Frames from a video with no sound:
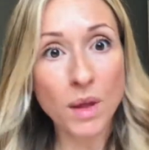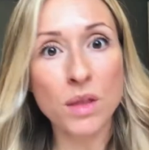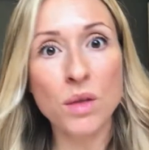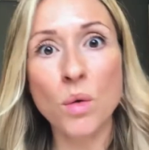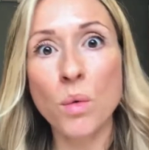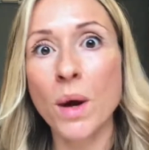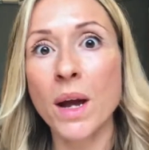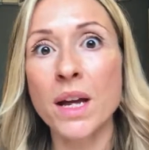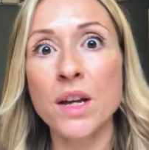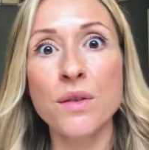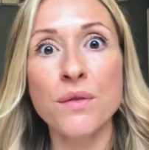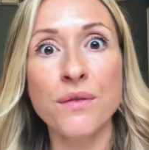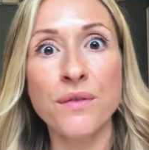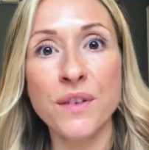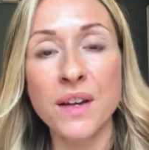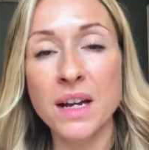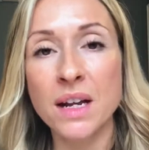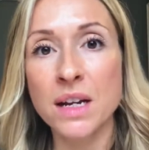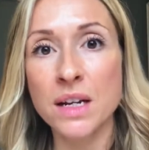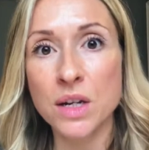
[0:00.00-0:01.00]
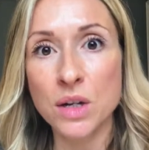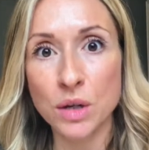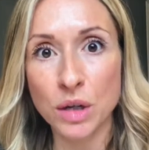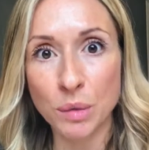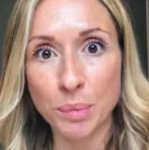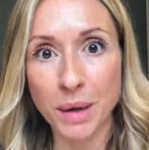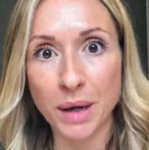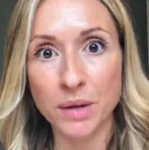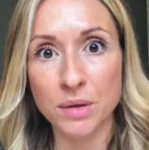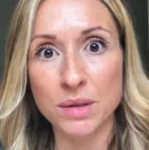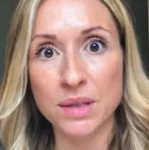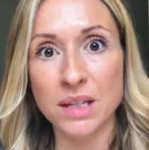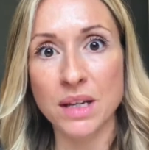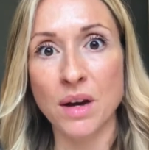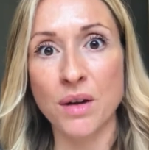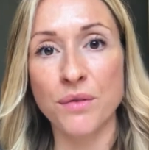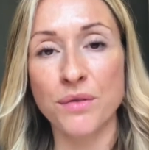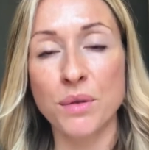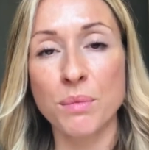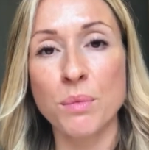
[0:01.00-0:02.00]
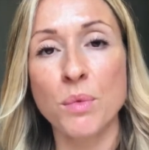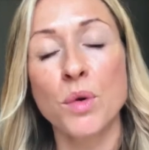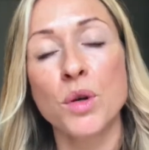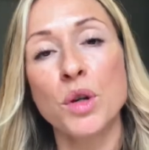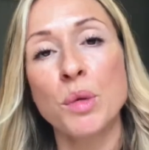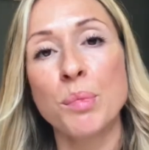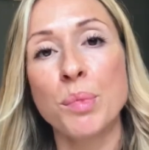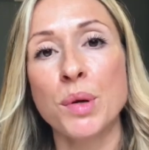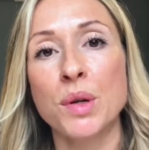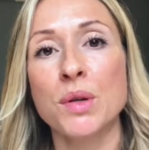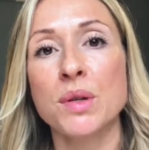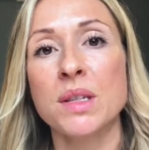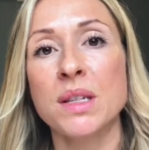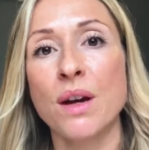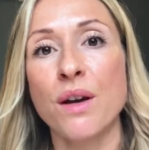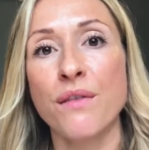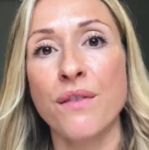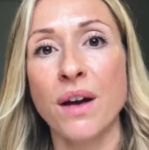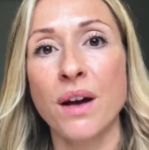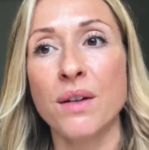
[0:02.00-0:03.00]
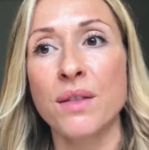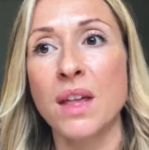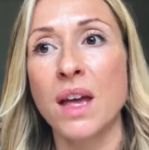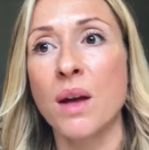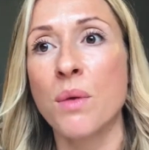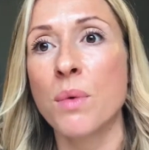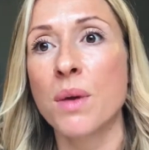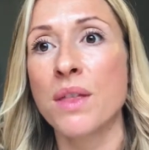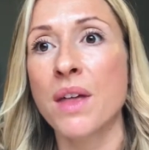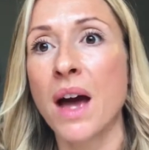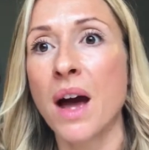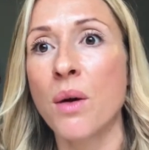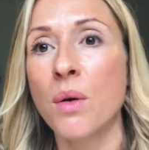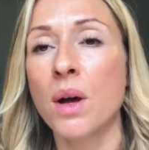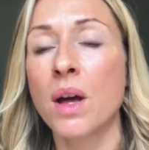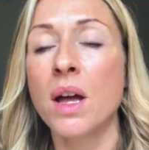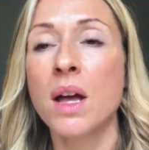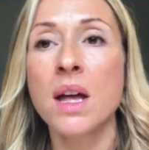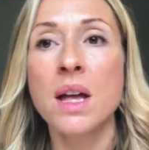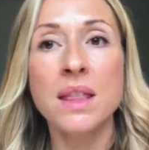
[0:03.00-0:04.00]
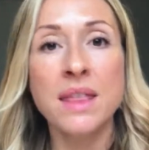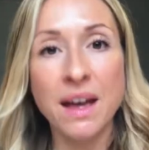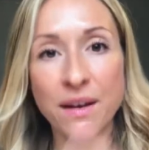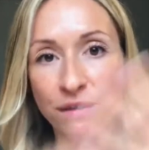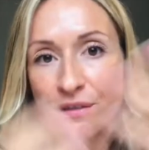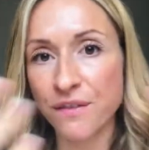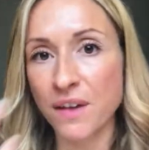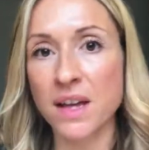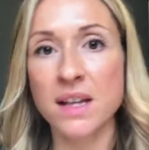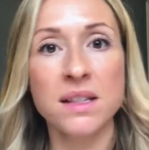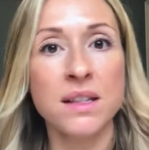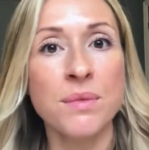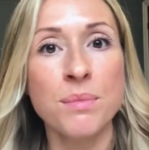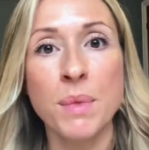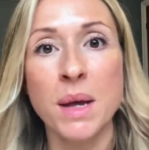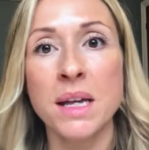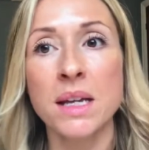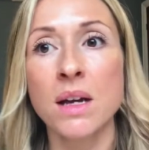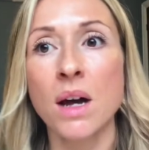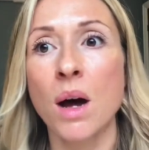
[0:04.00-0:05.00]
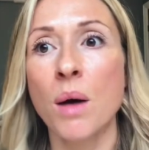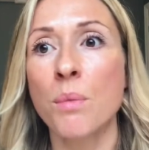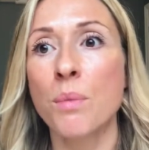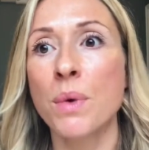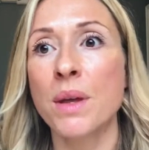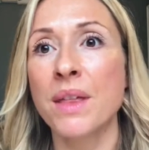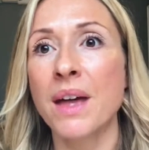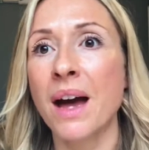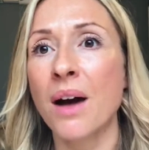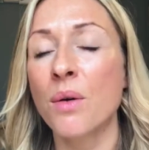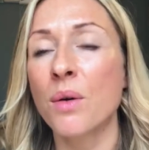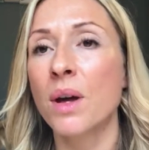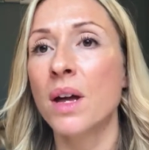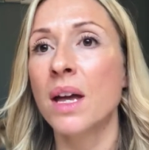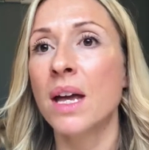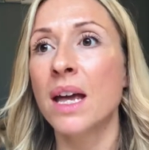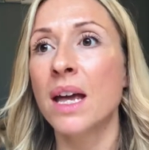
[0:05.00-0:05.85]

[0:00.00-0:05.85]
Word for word: the way you feel and look about yourself, the more you put yourself out there without that face of makeup, without